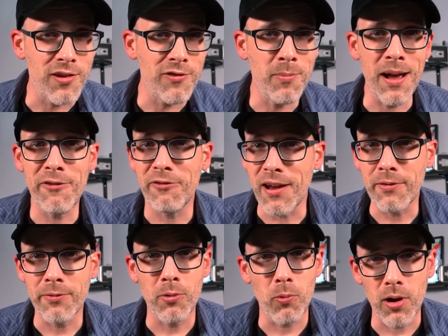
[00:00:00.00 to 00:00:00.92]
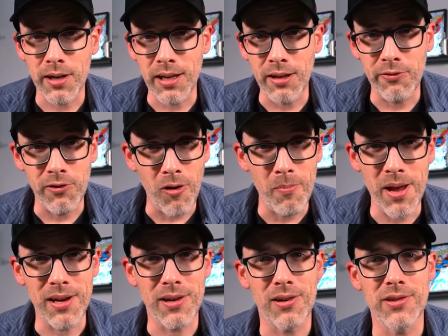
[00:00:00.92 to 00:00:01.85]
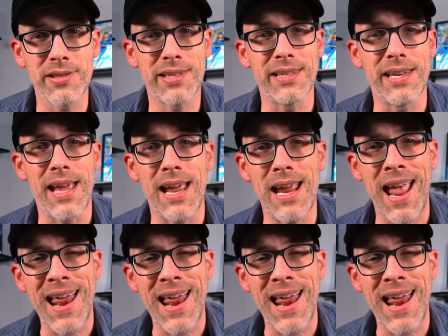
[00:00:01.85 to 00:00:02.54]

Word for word: of my favorite working filmmakers today,